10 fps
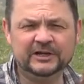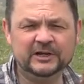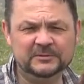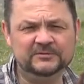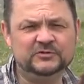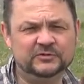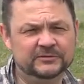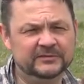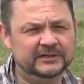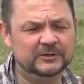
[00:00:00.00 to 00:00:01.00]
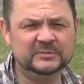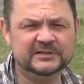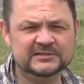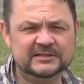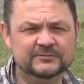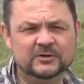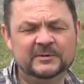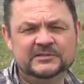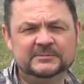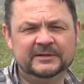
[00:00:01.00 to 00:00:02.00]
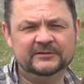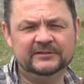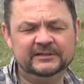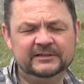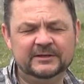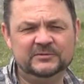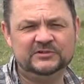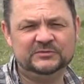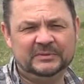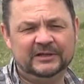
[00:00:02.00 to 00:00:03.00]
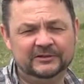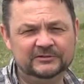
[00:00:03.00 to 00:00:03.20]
I hope you've enjoyed the video. Please leave comments about the images below,